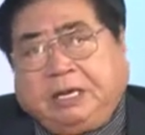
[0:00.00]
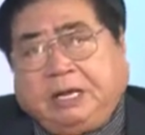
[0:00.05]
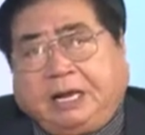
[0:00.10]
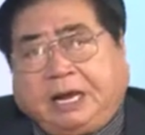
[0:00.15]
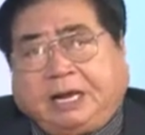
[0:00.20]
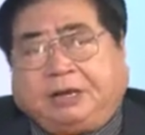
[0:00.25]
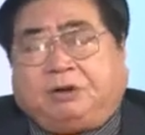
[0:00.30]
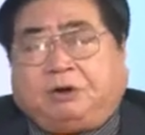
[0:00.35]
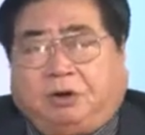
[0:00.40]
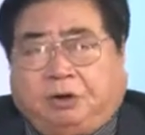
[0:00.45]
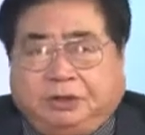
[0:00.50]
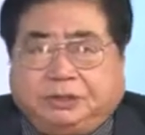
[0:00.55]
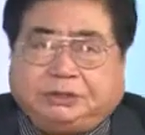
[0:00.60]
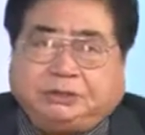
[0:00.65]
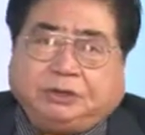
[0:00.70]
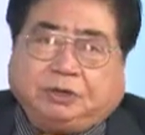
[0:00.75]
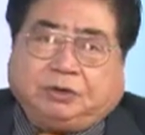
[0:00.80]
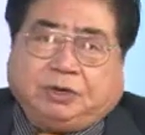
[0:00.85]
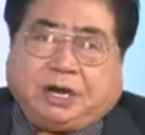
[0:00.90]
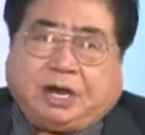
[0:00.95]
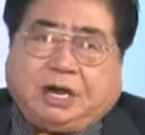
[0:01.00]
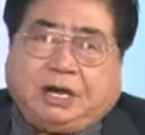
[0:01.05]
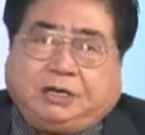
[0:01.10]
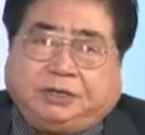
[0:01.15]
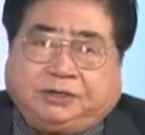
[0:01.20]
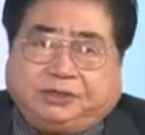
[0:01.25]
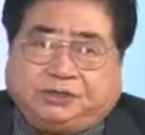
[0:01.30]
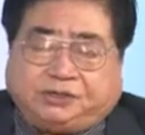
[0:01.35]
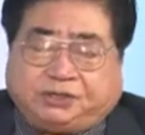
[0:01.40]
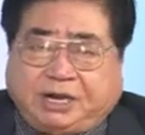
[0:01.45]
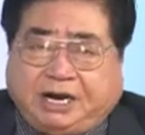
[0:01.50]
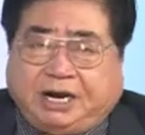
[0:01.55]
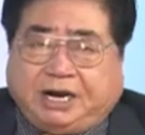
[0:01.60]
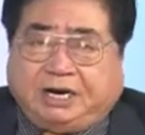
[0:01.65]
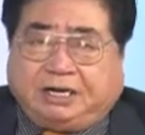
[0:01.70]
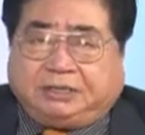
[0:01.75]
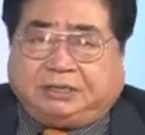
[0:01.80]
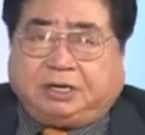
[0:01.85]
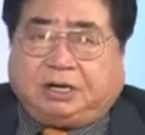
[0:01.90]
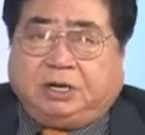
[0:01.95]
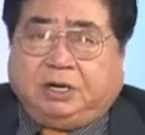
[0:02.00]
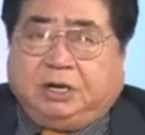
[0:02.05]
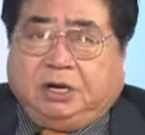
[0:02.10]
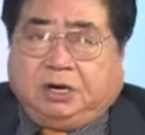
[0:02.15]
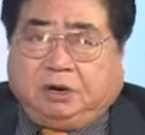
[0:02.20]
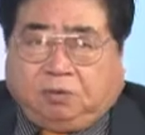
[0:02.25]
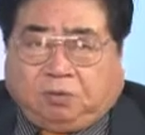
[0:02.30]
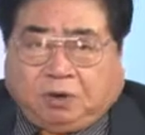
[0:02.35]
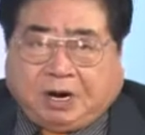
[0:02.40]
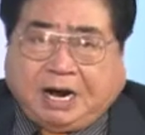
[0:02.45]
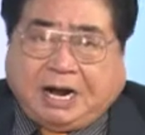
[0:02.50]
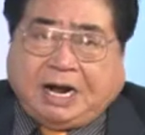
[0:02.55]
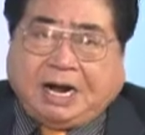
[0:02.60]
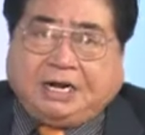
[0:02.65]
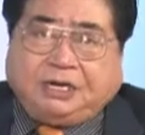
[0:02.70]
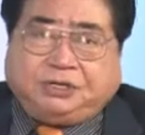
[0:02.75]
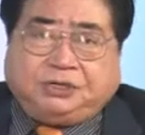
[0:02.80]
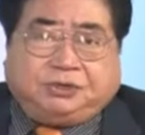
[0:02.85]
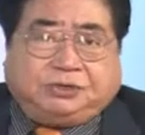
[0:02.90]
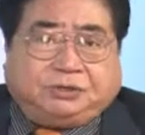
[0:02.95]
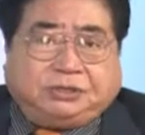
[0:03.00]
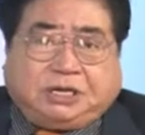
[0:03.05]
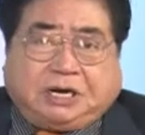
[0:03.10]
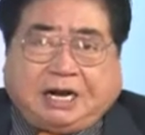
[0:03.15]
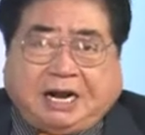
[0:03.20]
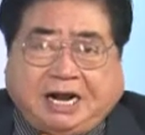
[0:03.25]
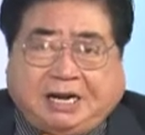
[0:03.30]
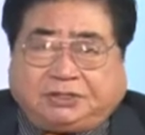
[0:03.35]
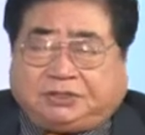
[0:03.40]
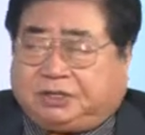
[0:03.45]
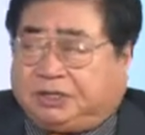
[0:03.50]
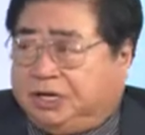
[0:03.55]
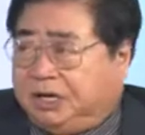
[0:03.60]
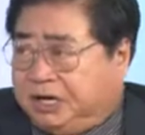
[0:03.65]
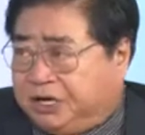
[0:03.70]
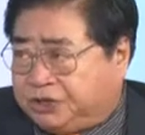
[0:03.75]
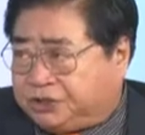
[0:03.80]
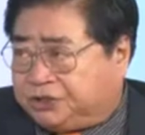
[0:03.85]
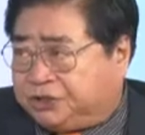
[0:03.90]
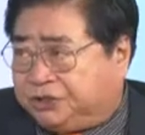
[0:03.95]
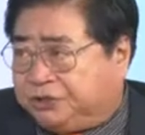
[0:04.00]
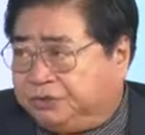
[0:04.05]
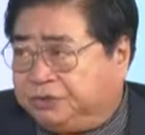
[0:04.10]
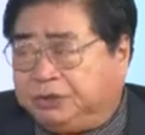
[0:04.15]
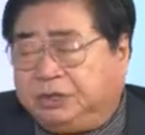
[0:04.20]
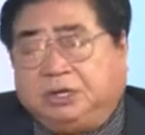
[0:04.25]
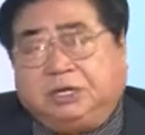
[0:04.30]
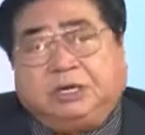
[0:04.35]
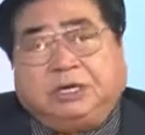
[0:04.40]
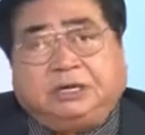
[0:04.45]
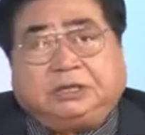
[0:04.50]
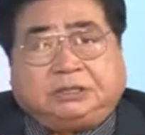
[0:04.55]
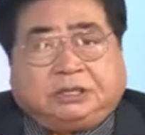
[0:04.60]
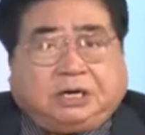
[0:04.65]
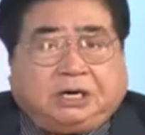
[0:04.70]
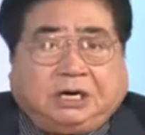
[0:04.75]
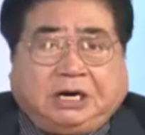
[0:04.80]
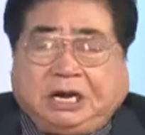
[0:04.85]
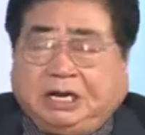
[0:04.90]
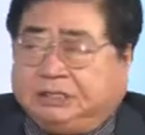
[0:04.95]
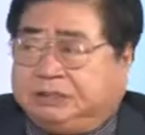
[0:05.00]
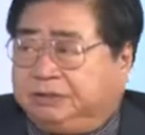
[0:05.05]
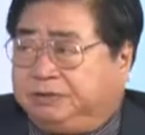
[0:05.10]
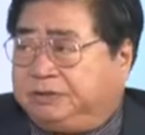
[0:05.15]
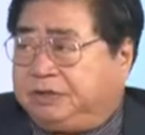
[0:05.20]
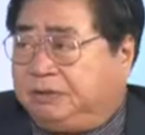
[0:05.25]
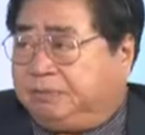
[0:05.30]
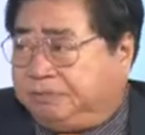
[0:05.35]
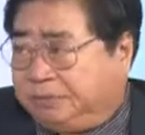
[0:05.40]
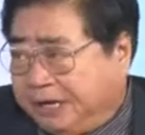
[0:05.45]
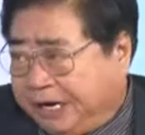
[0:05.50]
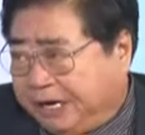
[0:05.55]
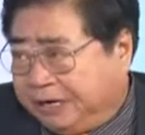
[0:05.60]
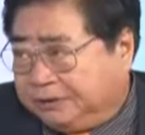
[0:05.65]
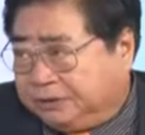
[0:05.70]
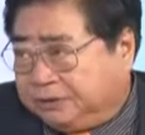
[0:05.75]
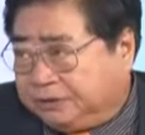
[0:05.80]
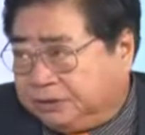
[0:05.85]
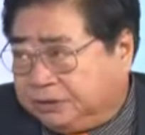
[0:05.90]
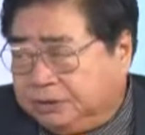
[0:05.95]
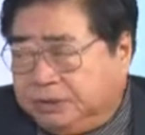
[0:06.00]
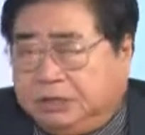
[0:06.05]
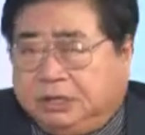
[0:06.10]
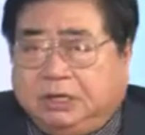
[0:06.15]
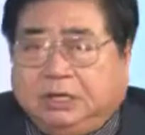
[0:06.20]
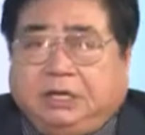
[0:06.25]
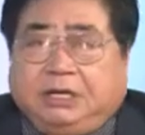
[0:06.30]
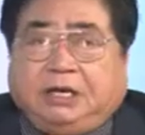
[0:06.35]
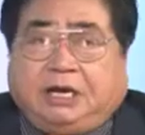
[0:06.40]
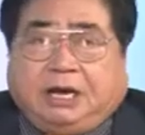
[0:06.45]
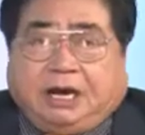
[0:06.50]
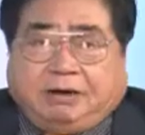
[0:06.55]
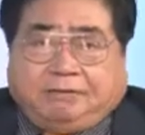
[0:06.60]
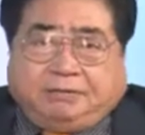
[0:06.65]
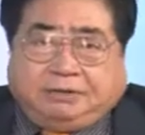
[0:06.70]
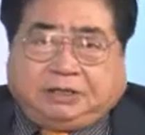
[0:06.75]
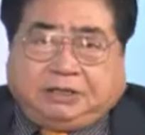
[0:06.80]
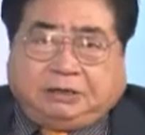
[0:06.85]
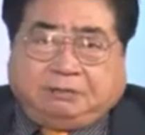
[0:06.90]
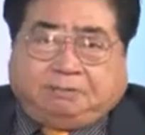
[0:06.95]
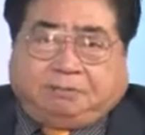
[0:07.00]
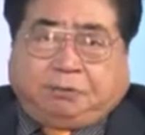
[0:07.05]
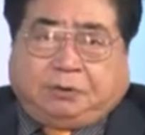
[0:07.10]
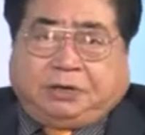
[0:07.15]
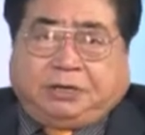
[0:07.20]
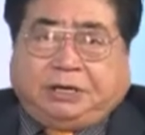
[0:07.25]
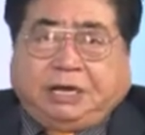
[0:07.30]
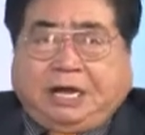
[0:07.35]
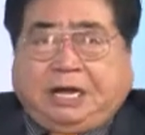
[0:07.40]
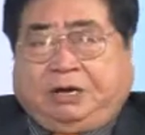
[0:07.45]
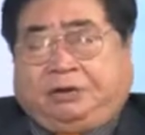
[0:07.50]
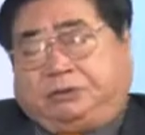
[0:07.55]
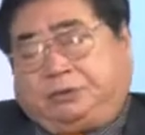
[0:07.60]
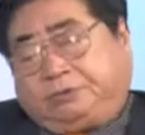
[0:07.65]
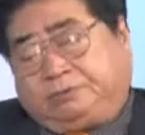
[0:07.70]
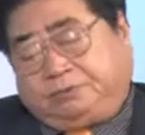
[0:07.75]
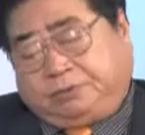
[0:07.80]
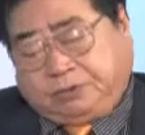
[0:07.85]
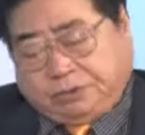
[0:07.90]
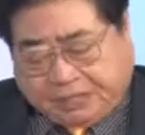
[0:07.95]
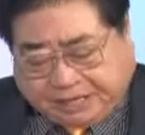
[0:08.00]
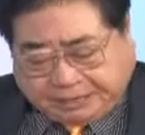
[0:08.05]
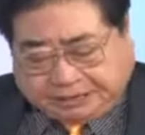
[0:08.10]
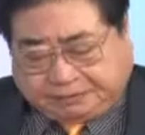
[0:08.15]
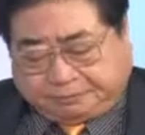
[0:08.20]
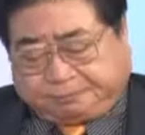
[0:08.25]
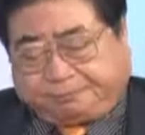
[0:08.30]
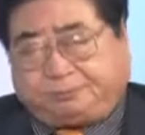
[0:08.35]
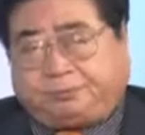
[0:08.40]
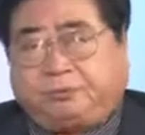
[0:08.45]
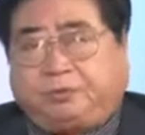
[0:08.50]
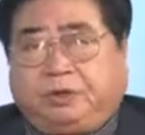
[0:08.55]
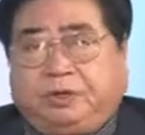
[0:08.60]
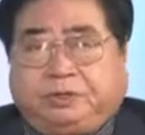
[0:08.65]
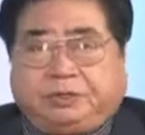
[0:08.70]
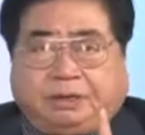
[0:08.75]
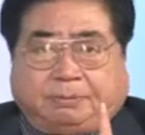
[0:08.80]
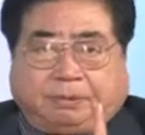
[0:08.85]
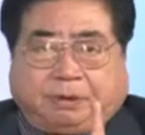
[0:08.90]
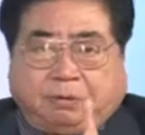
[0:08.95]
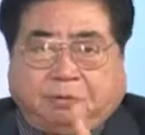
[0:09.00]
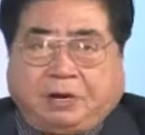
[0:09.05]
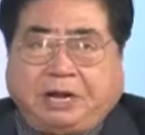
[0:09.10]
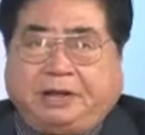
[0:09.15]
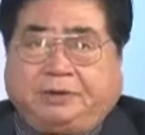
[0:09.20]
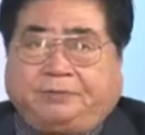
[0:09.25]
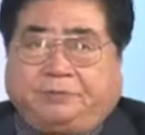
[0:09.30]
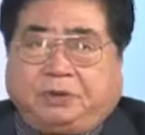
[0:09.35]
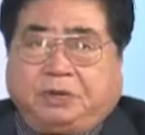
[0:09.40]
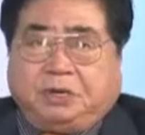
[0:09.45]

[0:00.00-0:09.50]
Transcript: And also, I understand why during the last election there are lots of complaints. Everything point out that, number one,